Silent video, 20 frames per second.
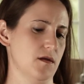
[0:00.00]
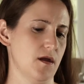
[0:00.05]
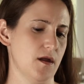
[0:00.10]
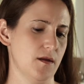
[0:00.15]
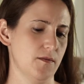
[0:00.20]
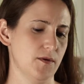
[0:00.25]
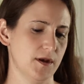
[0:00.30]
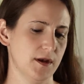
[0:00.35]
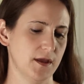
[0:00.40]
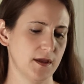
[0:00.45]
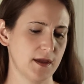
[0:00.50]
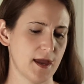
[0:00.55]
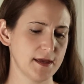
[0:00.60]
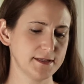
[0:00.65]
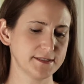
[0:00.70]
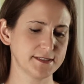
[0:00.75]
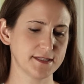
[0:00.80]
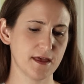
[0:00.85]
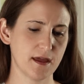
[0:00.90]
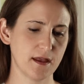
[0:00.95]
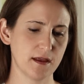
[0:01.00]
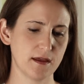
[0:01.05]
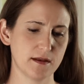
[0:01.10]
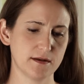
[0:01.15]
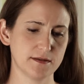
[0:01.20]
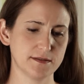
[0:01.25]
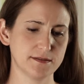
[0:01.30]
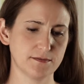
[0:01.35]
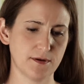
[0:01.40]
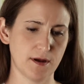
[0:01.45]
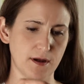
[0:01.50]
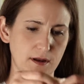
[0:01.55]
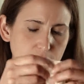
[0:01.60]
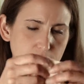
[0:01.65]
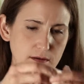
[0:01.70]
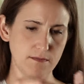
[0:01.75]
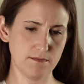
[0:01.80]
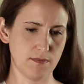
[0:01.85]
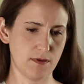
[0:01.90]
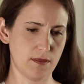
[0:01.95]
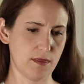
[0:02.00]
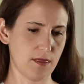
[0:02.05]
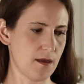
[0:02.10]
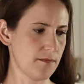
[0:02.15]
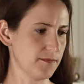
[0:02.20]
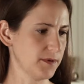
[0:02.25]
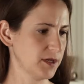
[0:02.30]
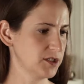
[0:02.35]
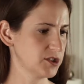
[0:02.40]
I'm going to guess that it is ready, but let me